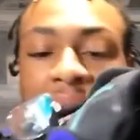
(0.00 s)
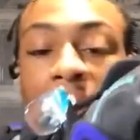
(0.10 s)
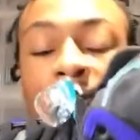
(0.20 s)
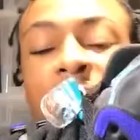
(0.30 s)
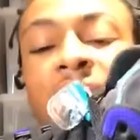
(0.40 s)
I
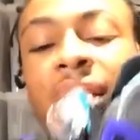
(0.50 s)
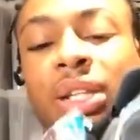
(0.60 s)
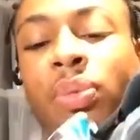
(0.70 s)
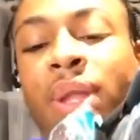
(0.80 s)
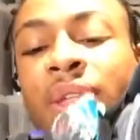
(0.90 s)
really like the
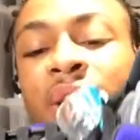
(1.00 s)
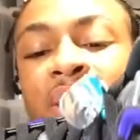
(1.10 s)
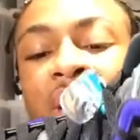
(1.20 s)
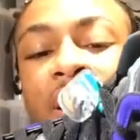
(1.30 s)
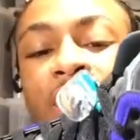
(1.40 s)
way they
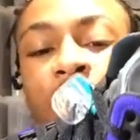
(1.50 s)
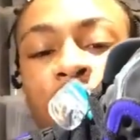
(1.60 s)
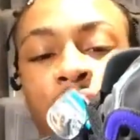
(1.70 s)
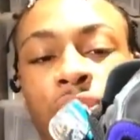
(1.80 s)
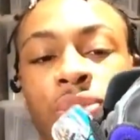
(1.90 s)
designed their
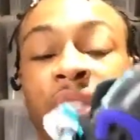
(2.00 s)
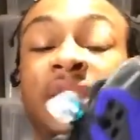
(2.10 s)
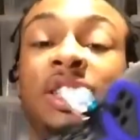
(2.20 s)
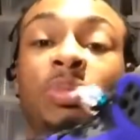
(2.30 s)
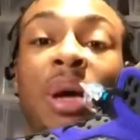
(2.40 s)
shoe. This
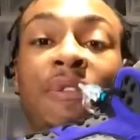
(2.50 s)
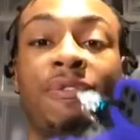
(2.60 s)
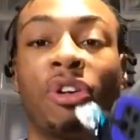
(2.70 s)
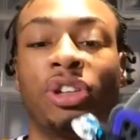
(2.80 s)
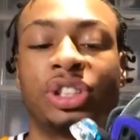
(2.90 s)
is my
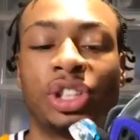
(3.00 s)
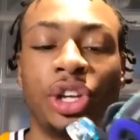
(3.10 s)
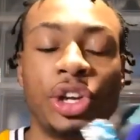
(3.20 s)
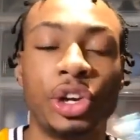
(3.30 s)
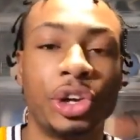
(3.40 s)
first
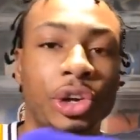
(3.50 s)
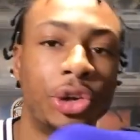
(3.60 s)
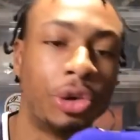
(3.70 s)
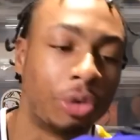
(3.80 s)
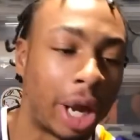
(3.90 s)

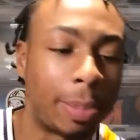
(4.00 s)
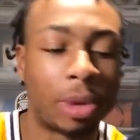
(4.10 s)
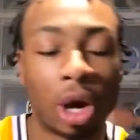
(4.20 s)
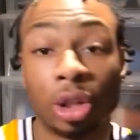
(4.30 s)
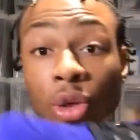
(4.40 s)
grape
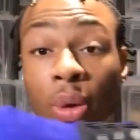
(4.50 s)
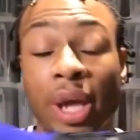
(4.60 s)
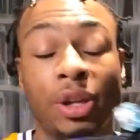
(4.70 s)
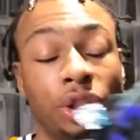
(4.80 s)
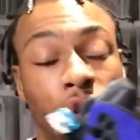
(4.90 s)

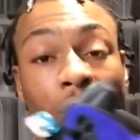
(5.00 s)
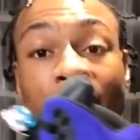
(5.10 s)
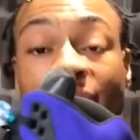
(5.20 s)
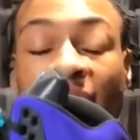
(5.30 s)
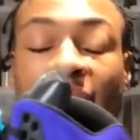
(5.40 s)
colorway
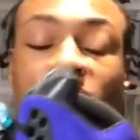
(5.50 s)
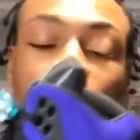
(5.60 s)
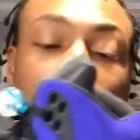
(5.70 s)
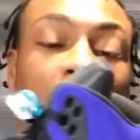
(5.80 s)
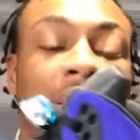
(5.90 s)
Jordan 5,
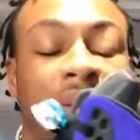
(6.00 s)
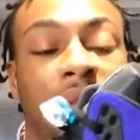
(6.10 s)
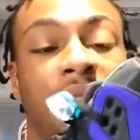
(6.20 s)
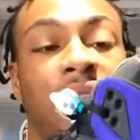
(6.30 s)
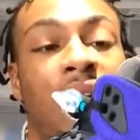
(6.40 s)

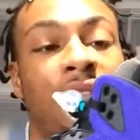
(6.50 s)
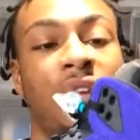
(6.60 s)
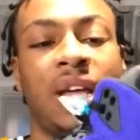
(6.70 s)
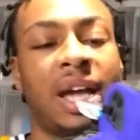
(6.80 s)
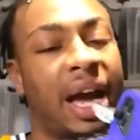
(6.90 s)
surprisingly enough.
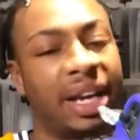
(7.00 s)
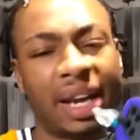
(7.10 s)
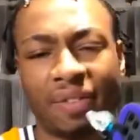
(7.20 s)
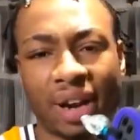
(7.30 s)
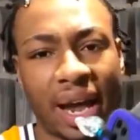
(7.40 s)
I
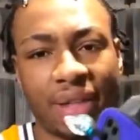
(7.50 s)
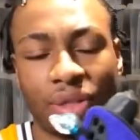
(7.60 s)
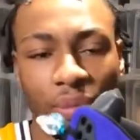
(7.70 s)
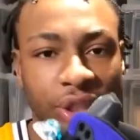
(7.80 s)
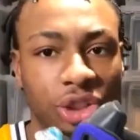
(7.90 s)
never had the
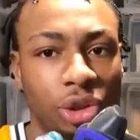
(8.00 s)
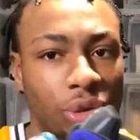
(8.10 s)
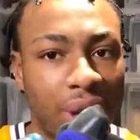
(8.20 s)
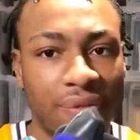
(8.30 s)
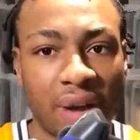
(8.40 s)
original
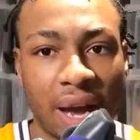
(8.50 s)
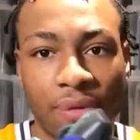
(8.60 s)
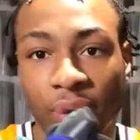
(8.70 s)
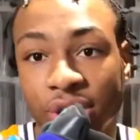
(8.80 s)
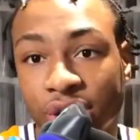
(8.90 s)
Grape 5,
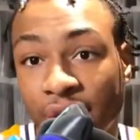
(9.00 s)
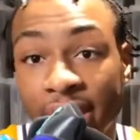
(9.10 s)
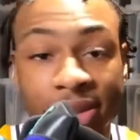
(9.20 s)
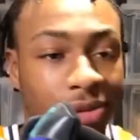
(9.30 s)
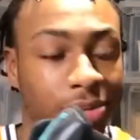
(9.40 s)
which
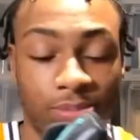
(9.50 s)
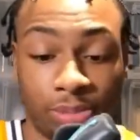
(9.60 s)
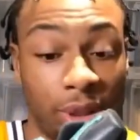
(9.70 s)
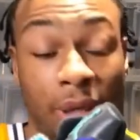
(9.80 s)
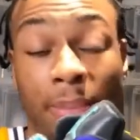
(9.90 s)
is
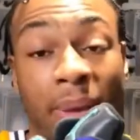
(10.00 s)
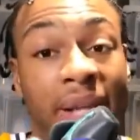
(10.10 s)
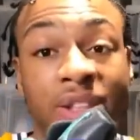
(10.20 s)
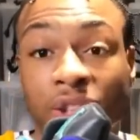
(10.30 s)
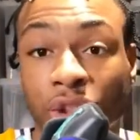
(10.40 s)
an
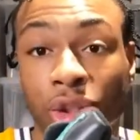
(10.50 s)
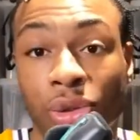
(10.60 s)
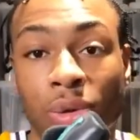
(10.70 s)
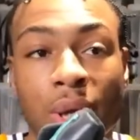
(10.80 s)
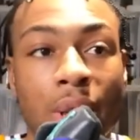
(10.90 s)
amazing
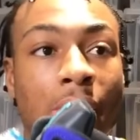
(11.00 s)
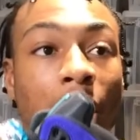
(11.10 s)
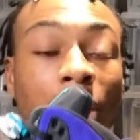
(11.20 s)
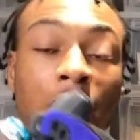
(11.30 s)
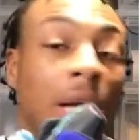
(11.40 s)
shoe.
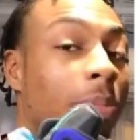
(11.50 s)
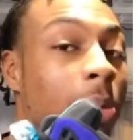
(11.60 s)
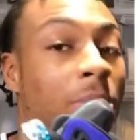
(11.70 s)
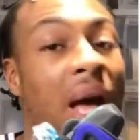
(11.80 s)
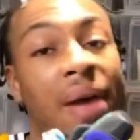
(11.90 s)
A lot of
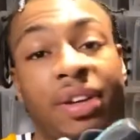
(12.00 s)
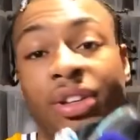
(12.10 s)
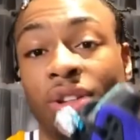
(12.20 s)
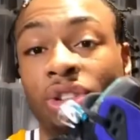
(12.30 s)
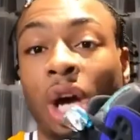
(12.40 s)
people have it in
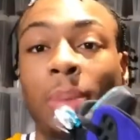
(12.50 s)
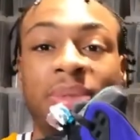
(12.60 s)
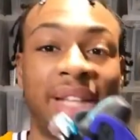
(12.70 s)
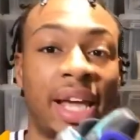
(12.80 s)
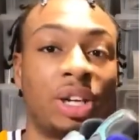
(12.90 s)
their top
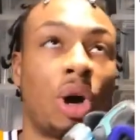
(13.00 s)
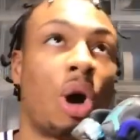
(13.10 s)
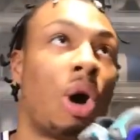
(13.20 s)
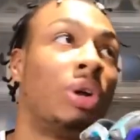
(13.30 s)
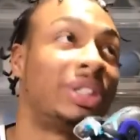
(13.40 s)
10
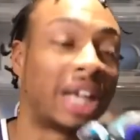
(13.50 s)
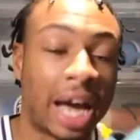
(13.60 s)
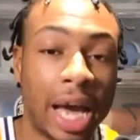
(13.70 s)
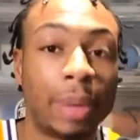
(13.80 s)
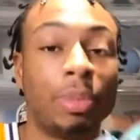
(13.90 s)

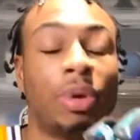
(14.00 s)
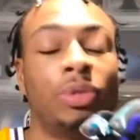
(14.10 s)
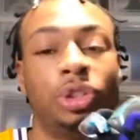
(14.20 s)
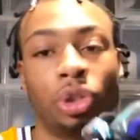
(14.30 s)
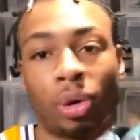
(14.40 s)
all-time
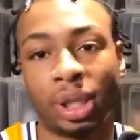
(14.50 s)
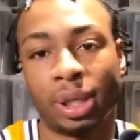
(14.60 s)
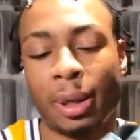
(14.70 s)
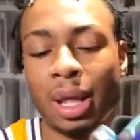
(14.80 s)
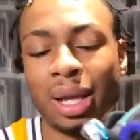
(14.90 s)

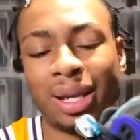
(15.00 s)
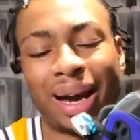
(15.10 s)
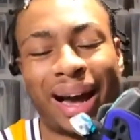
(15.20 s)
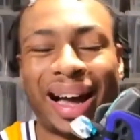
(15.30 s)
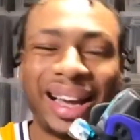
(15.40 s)
Jordan.
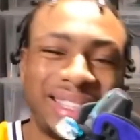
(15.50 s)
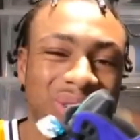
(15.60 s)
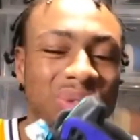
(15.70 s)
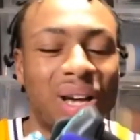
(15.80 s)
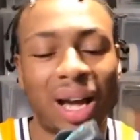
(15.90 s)
I
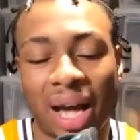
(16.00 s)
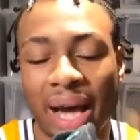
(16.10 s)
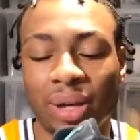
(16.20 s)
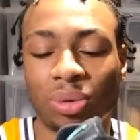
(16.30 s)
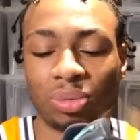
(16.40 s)
do not, I
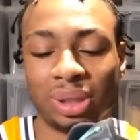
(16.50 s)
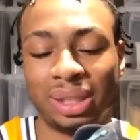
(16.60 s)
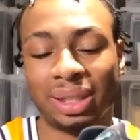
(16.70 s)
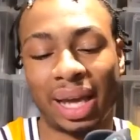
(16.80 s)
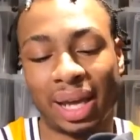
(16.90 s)
don't really
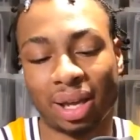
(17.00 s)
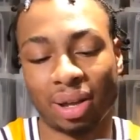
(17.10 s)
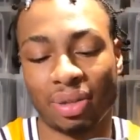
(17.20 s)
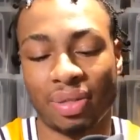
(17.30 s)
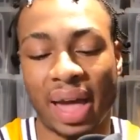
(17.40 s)
like
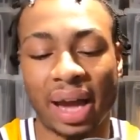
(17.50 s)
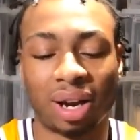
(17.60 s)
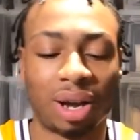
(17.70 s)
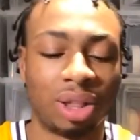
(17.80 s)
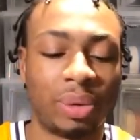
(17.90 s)
that
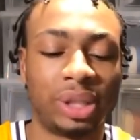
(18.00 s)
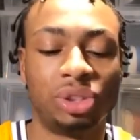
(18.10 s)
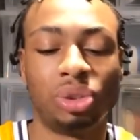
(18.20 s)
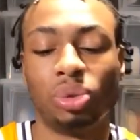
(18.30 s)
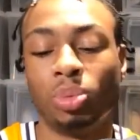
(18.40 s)
colorway
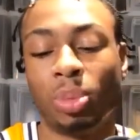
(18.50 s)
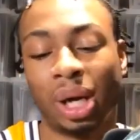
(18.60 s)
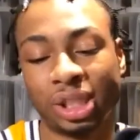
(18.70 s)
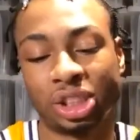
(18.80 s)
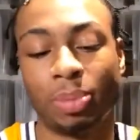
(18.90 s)
too
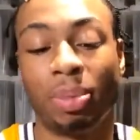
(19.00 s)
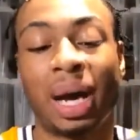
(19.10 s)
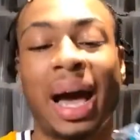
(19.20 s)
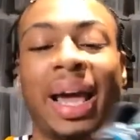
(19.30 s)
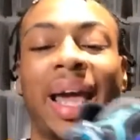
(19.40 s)
much, but
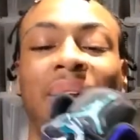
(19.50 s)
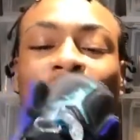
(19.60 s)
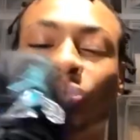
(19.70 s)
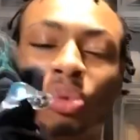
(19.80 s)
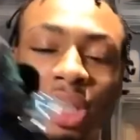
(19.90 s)
I
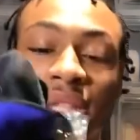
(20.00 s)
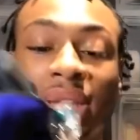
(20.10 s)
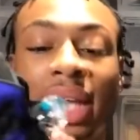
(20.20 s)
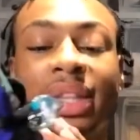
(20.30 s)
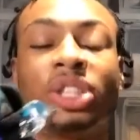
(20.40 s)
really
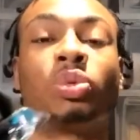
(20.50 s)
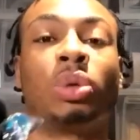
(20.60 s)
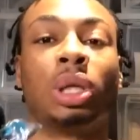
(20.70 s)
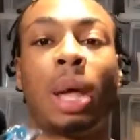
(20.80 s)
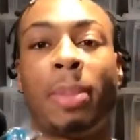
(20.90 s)
like this one a
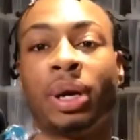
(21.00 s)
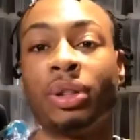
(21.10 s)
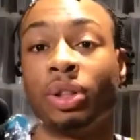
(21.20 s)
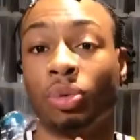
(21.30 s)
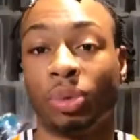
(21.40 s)
lot better
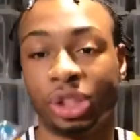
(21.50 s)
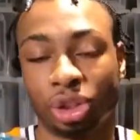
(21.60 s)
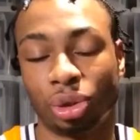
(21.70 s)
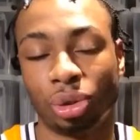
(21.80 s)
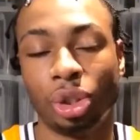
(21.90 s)
than the
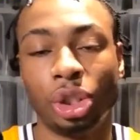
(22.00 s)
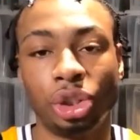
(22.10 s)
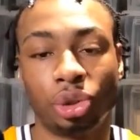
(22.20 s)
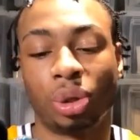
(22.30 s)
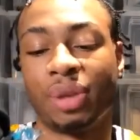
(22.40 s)
original
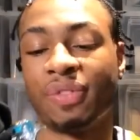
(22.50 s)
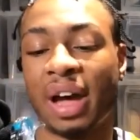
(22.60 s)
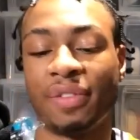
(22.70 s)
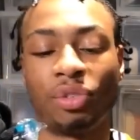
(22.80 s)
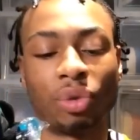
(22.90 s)
Jordan
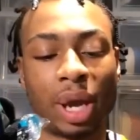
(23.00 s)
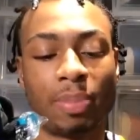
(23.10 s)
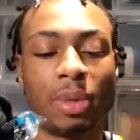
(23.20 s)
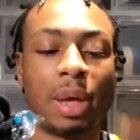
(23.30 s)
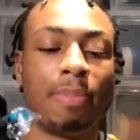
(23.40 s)
5 grape,
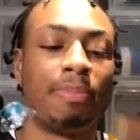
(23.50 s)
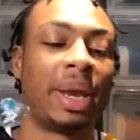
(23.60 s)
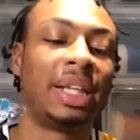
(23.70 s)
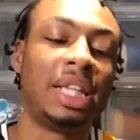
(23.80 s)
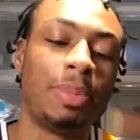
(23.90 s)

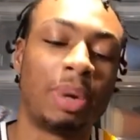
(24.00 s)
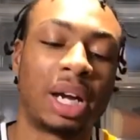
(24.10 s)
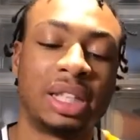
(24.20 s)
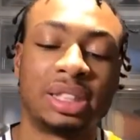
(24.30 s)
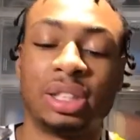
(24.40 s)
mainly
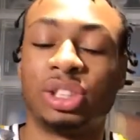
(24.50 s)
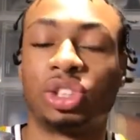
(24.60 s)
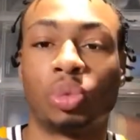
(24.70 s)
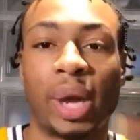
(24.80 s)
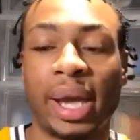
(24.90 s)
because of the
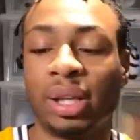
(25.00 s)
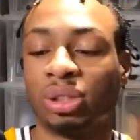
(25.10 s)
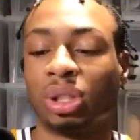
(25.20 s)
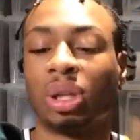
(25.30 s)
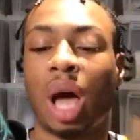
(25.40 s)
suede. There's
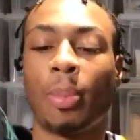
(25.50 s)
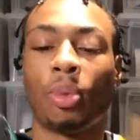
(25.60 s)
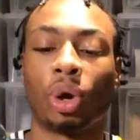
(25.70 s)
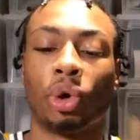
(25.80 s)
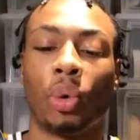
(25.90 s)
a lot
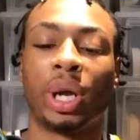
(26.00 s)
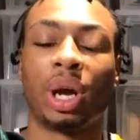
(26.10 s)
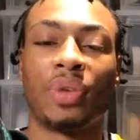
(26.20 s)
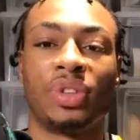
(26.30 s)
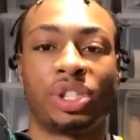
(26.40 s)
more going
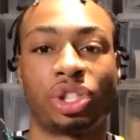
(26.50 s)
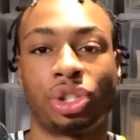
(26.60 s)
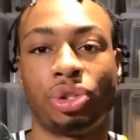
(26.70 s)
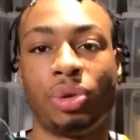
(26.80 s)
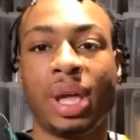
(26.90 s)
on this
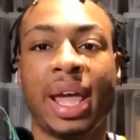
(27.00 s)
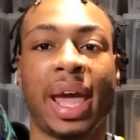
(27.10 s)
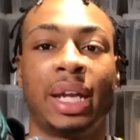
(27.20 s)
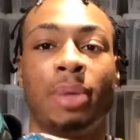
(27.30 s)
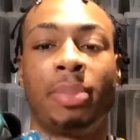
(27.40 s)
shoe,
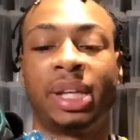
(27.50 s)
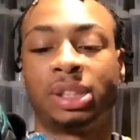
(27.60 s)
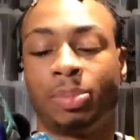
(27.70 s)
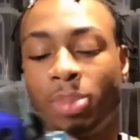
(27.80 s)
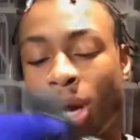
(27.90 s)
and it makes
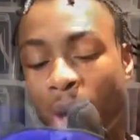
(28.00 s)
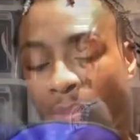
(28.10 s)
it pop.